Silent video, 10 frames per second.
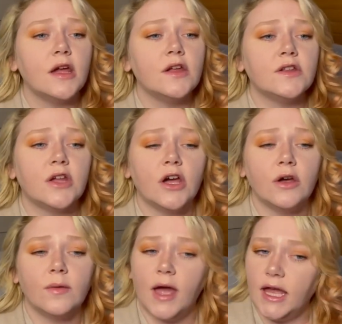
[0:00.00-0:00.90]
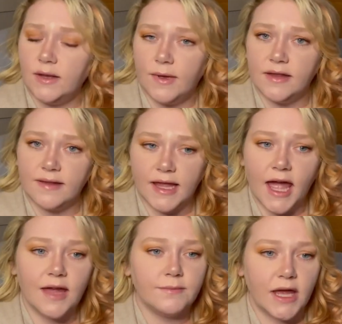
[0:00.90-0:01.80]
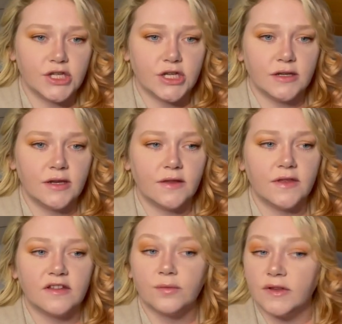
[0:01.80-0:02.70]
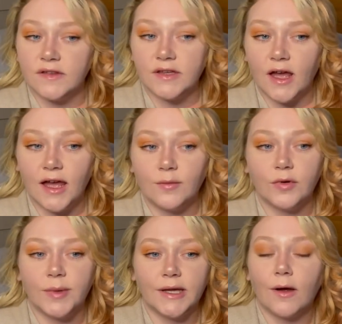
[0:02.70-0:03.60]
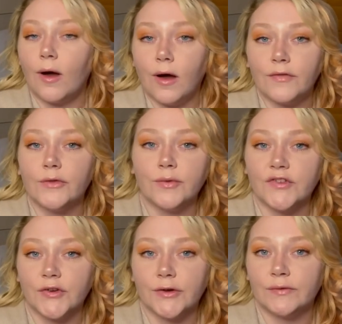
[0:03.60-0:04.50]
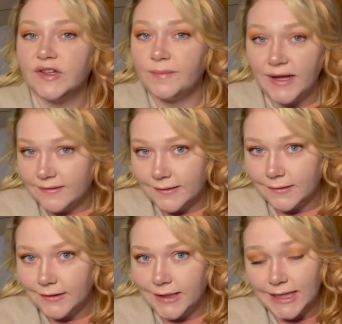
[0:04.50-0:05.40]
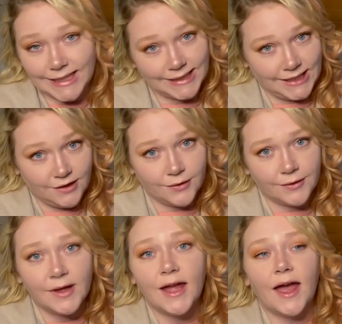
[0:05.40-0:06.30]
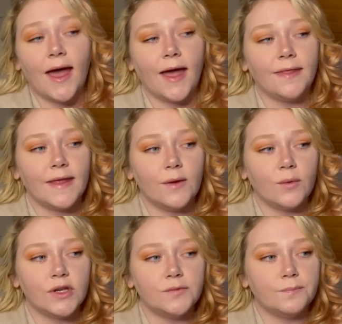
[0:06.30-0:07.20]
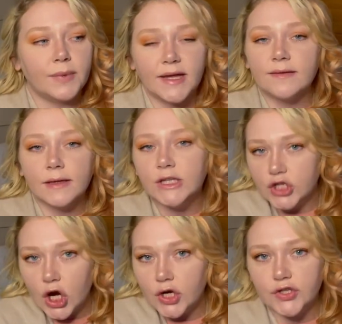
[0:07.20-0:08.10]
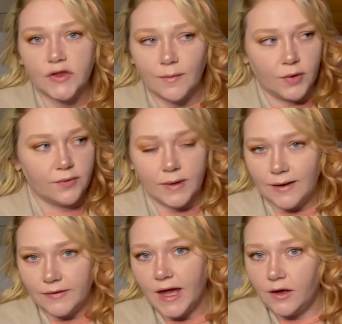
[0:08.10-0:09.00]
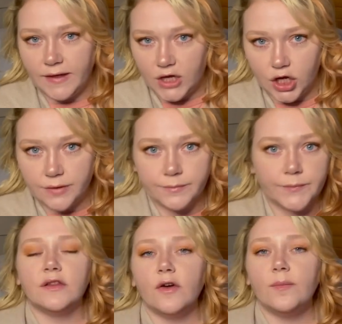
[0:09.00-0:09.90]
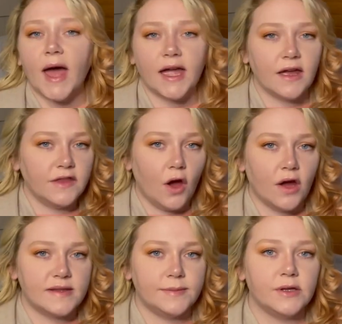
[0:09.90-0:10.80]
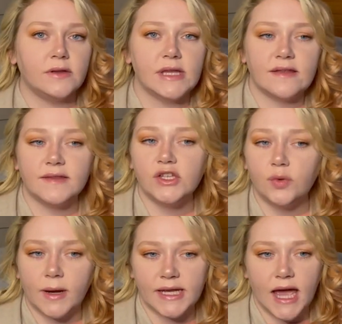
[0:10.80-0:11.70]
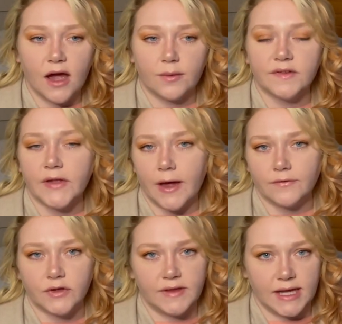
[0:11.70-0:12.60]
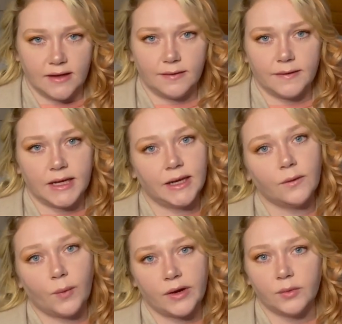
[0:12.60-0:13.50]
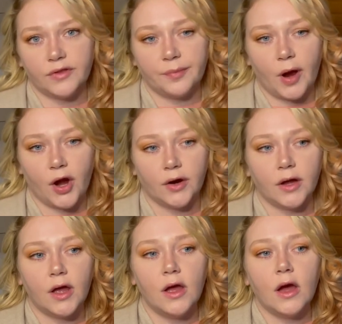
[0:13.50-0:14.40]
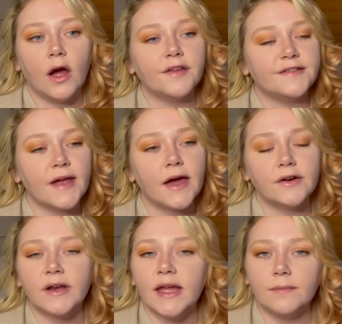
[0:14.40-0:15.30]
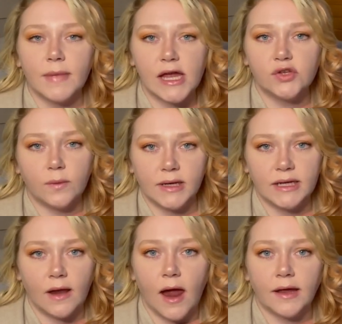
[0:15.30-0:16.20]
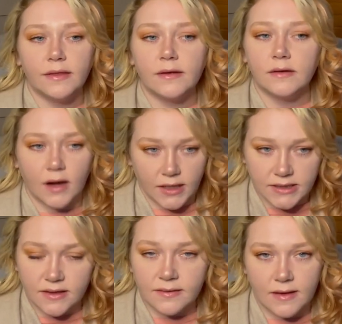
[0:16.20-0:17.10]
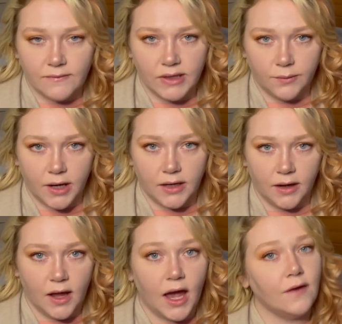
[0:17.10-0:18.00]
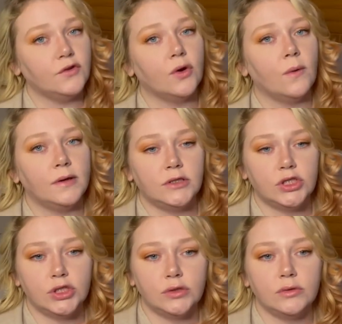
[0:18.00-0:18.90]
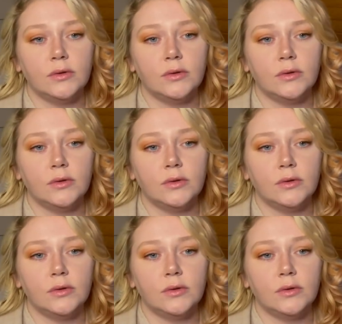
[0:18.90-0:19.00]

So anyways, like I had mentioned, this was the time where being off the reserve was basically illegal, and they would basically charge them with whatever the hell they could. So back at the hospital, less than 20 hours after the incident in Wentworth Park, on Saturday, May 29th, 1971, after going to